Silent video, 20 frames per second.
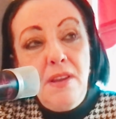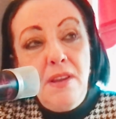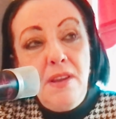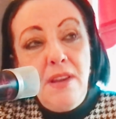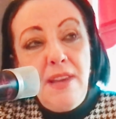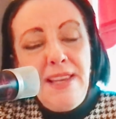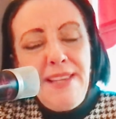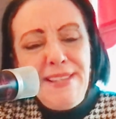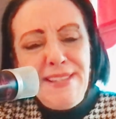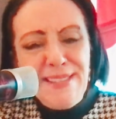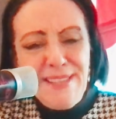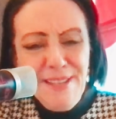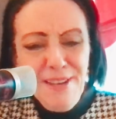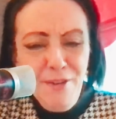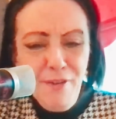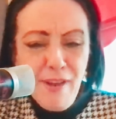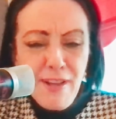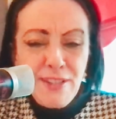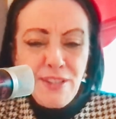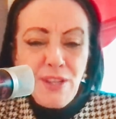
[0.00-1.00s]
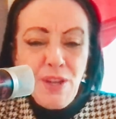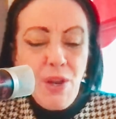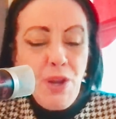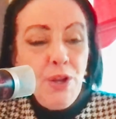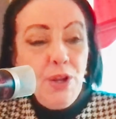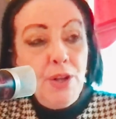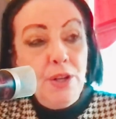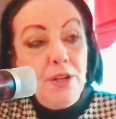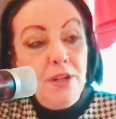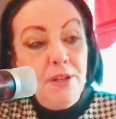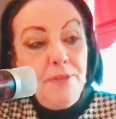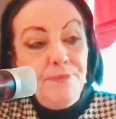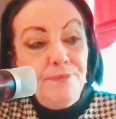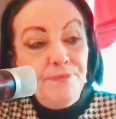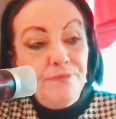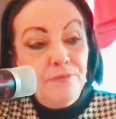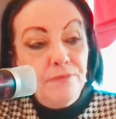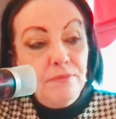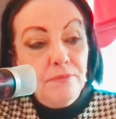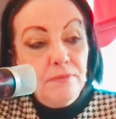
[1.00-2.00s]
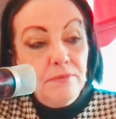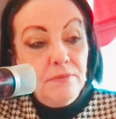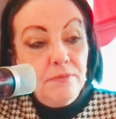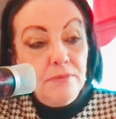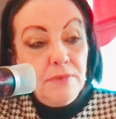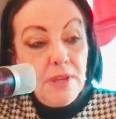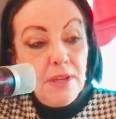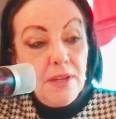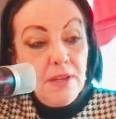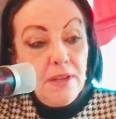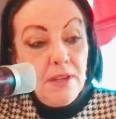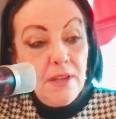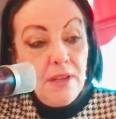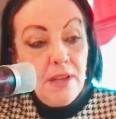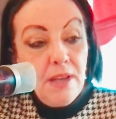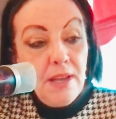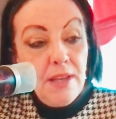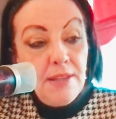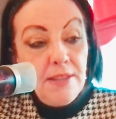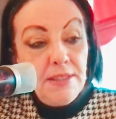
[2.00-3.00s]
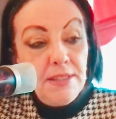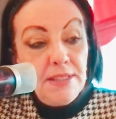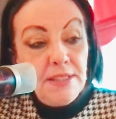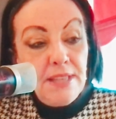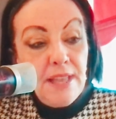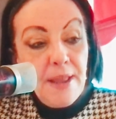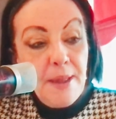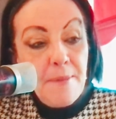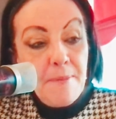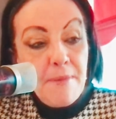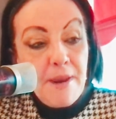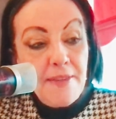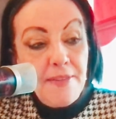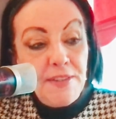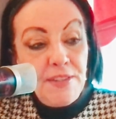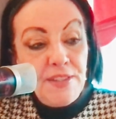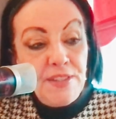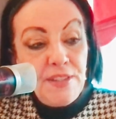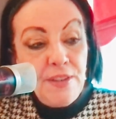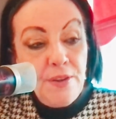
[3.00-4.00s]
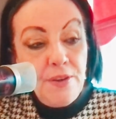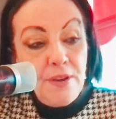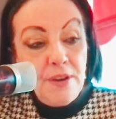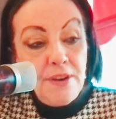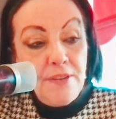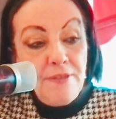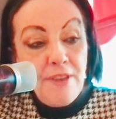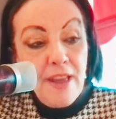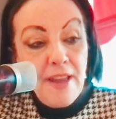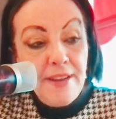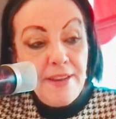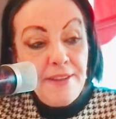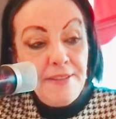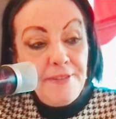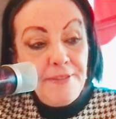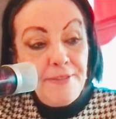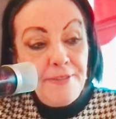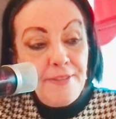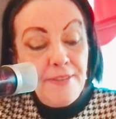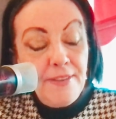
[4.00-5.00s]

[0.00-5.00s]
a silver circle. It's um, like the circle of life